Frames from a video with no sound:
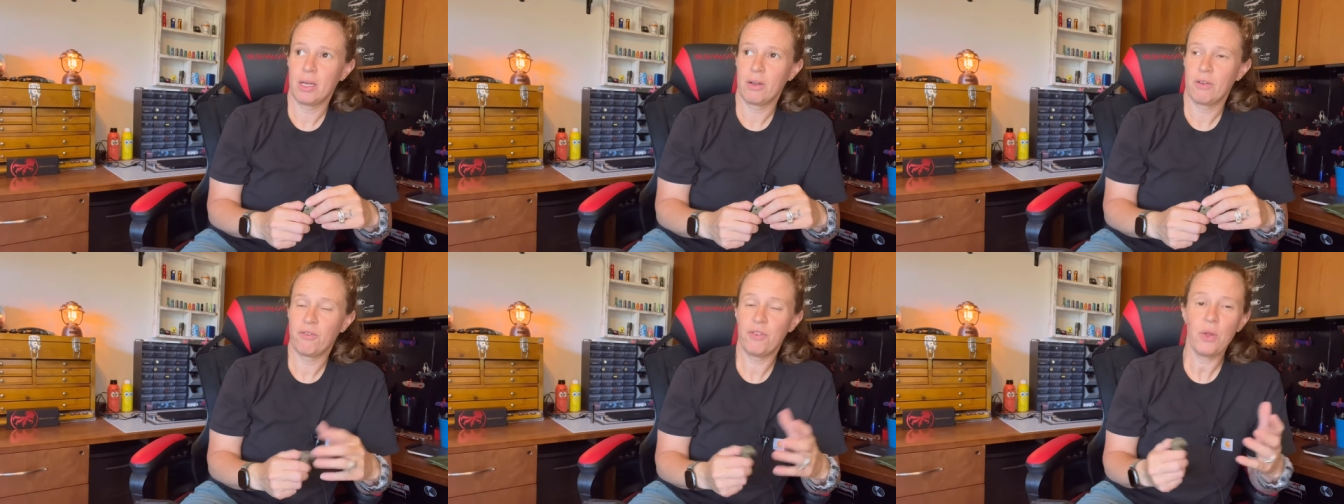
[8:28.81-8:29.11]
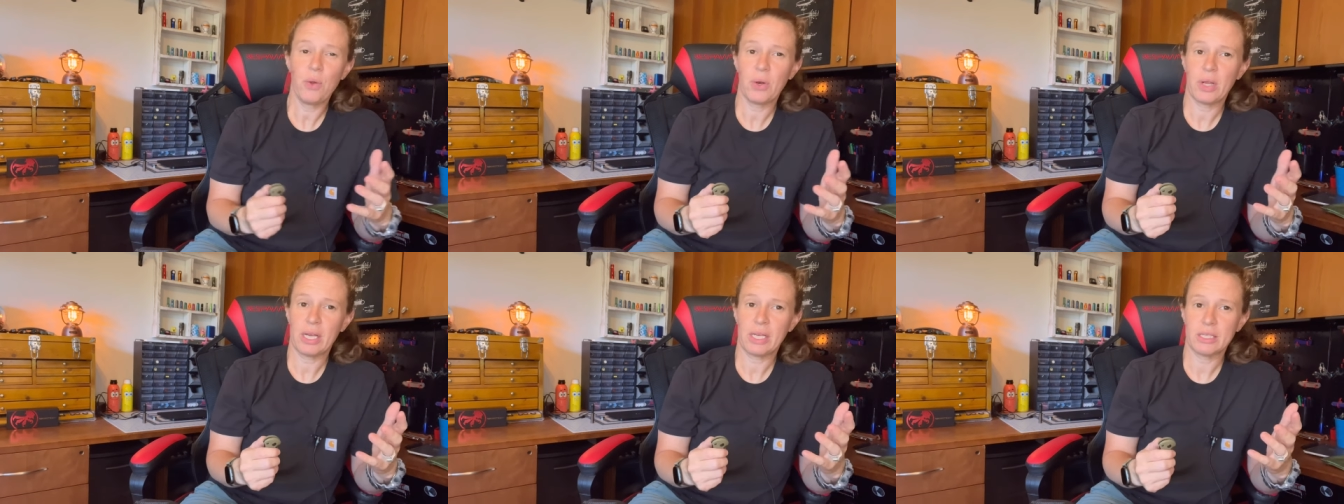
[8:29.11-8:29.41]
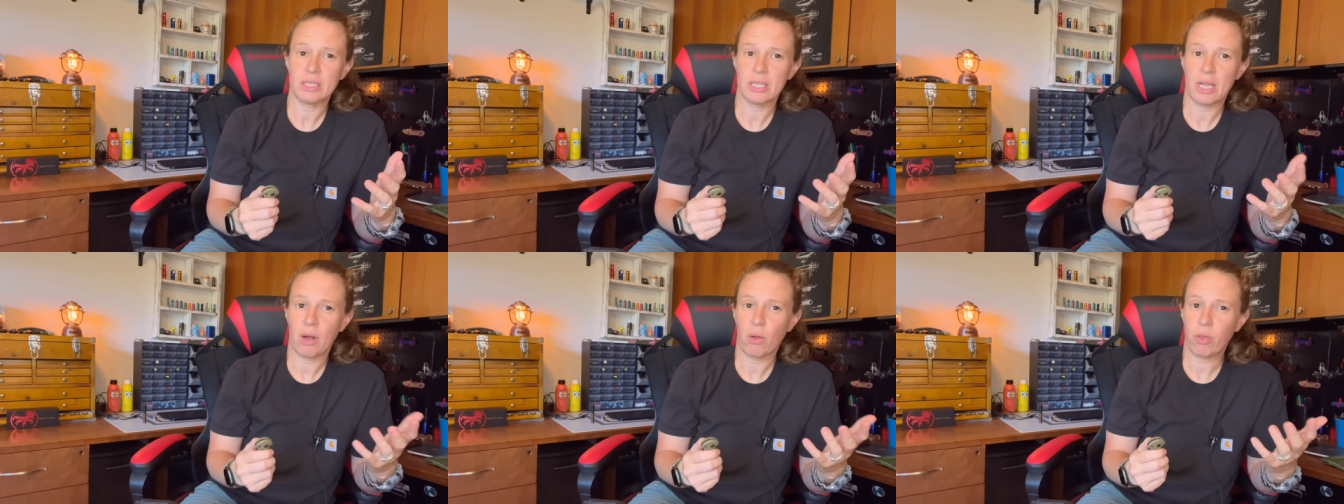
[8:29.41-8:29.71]
few
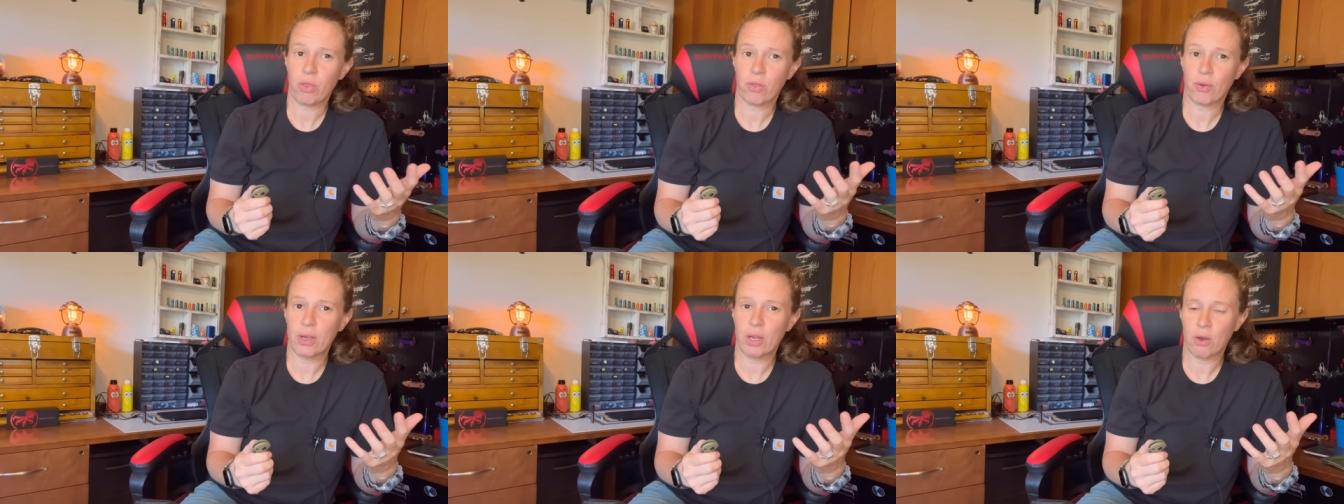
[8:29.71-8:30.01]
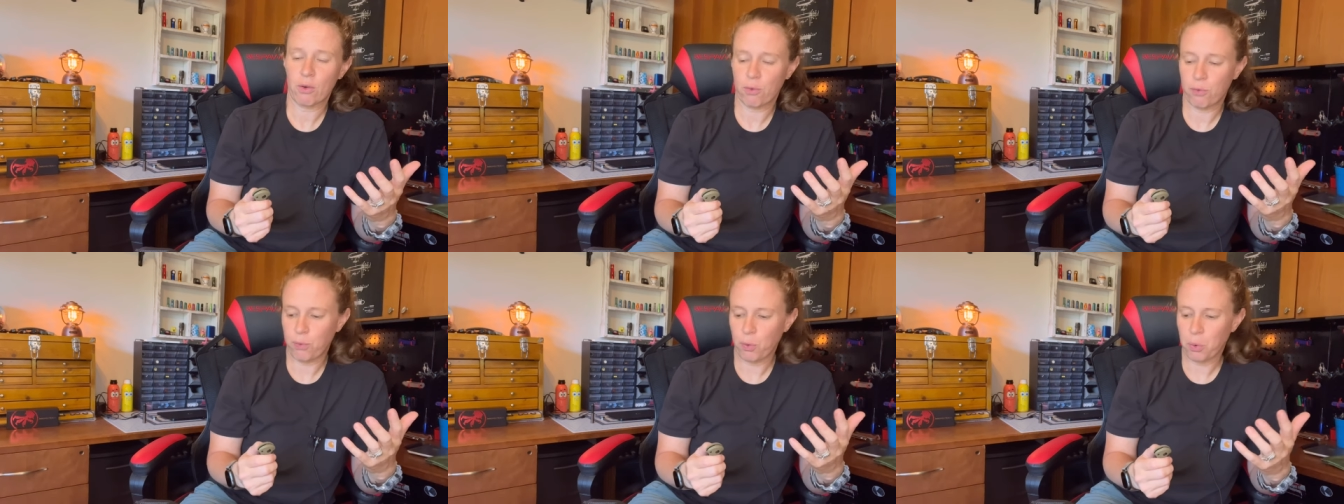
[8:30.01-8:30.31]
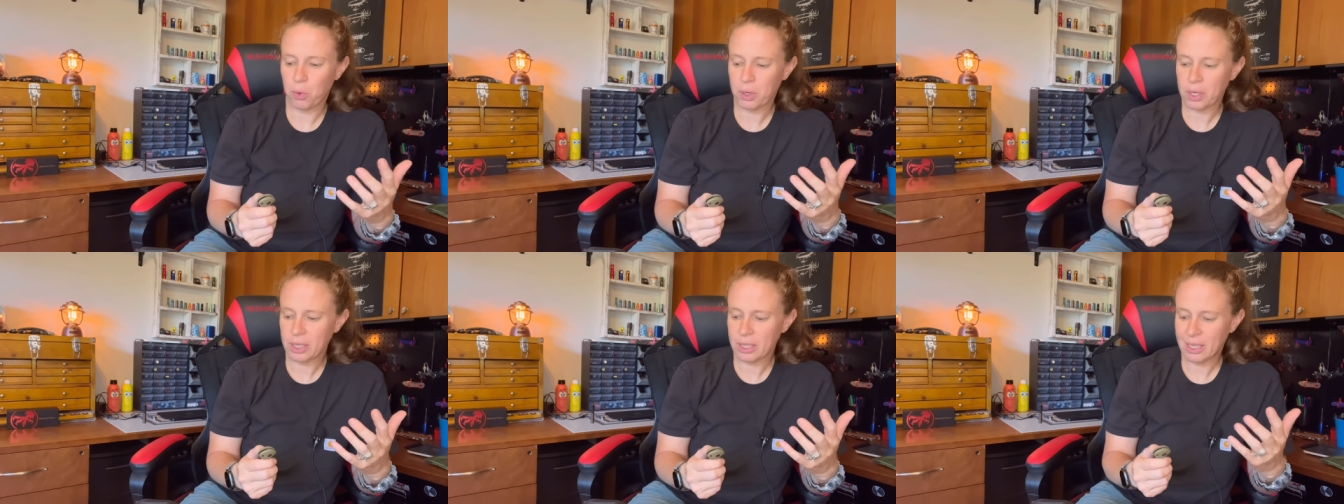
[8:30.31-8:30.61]
days now, three or
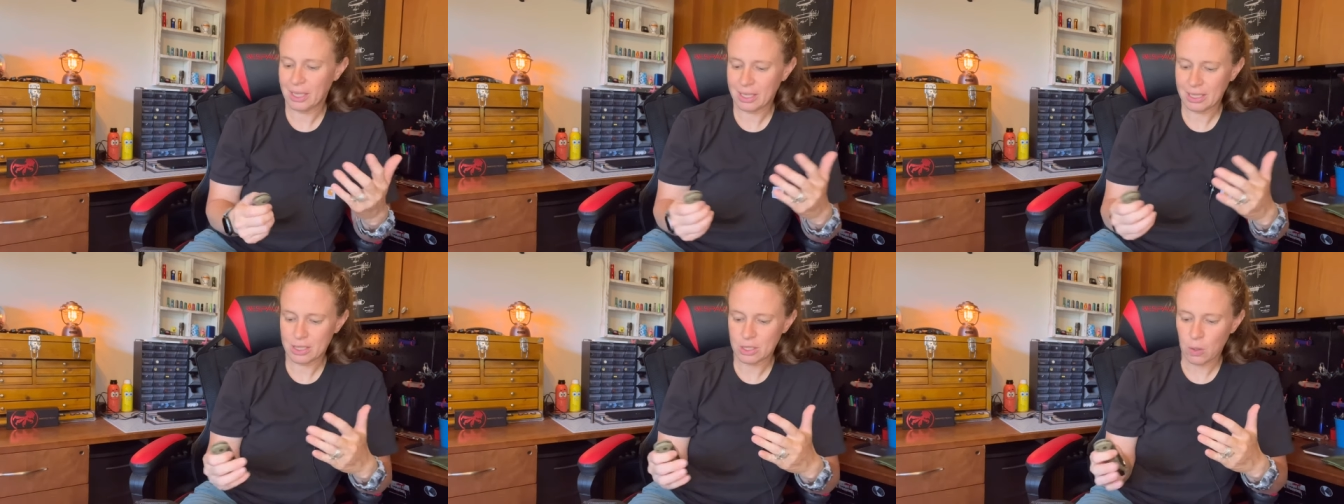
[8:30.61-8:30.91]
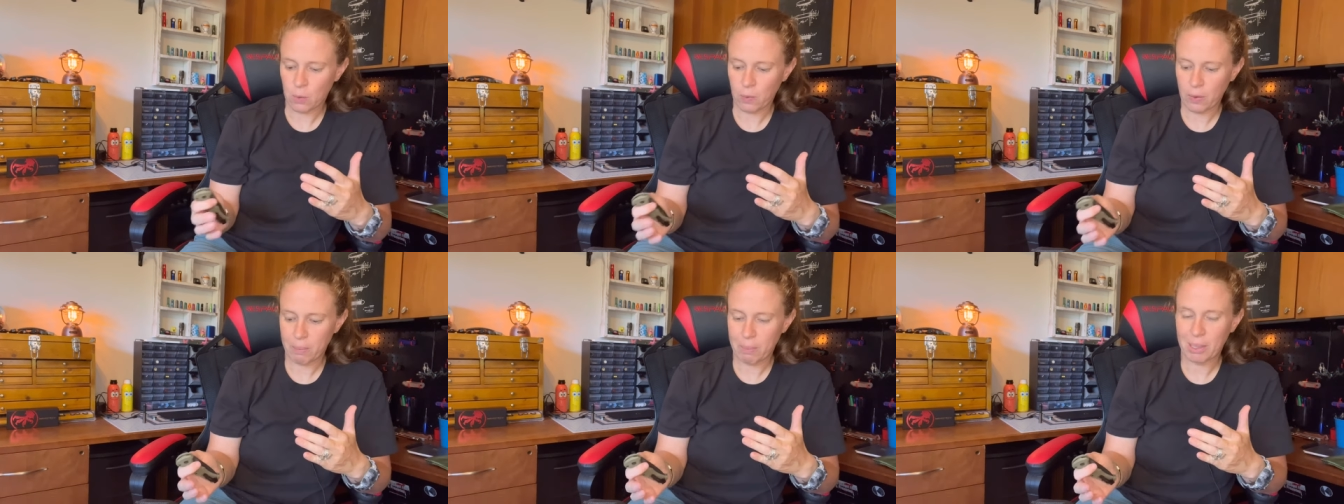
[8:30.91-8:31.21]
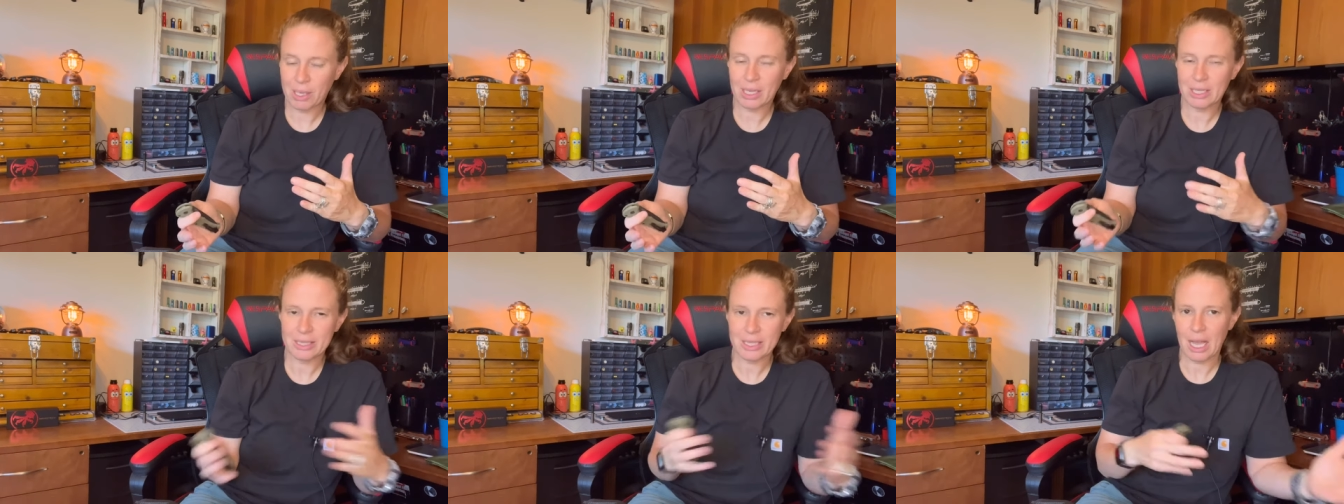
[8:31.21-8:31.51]
four, and it's only
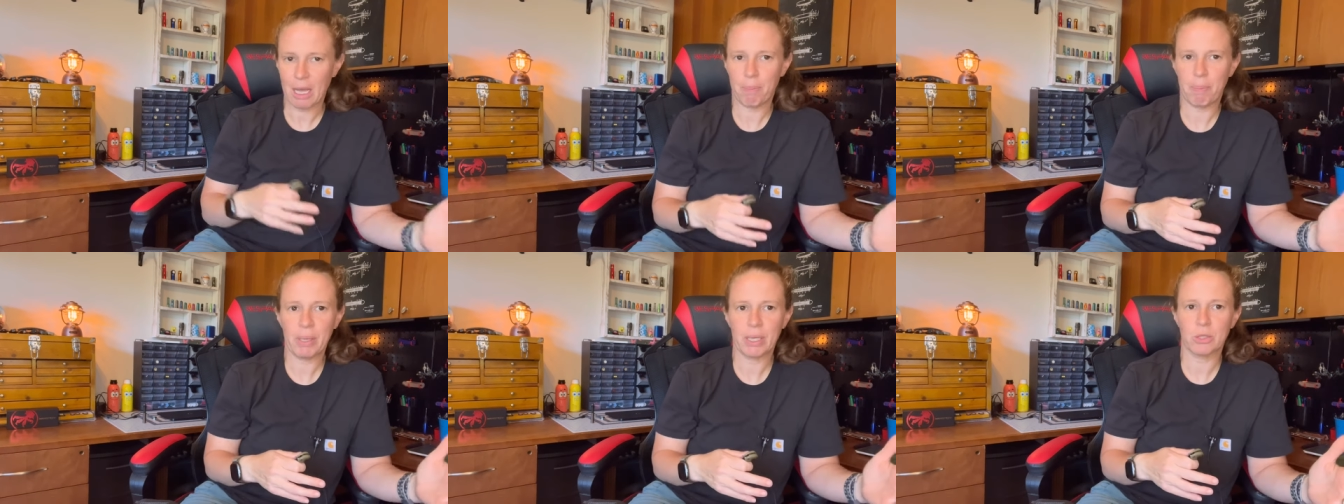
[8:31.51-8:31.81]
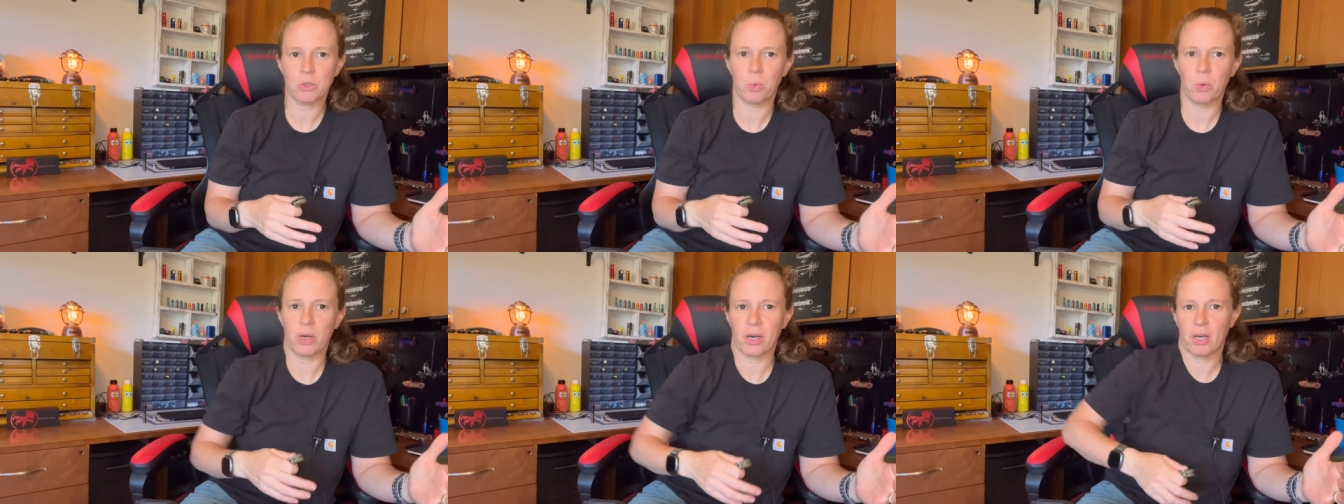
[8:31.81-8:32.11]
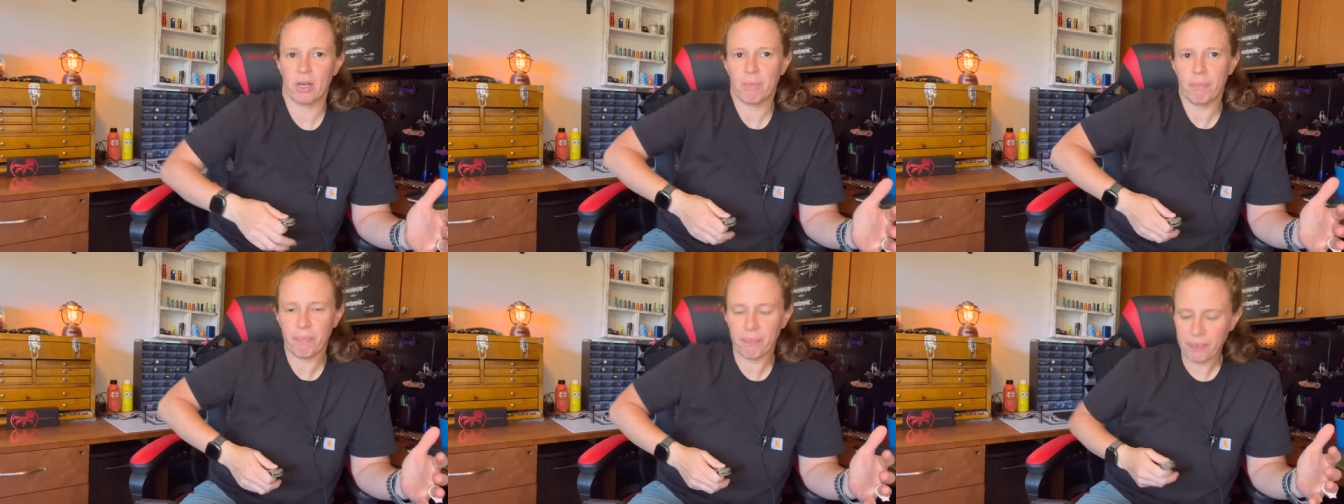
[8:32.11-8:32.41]
because I picked one
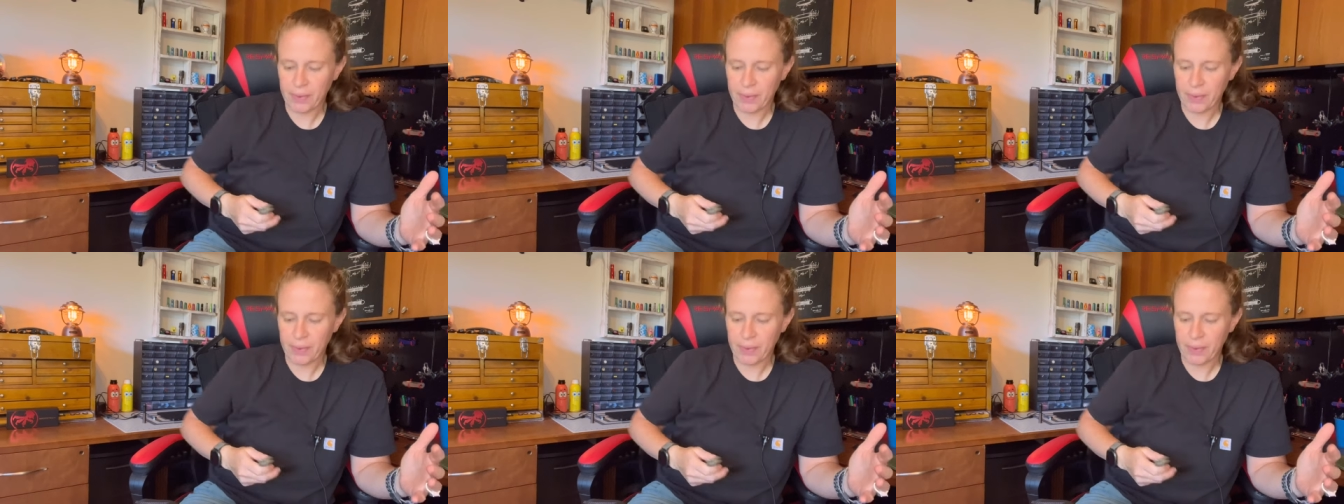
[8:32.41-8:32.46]
up.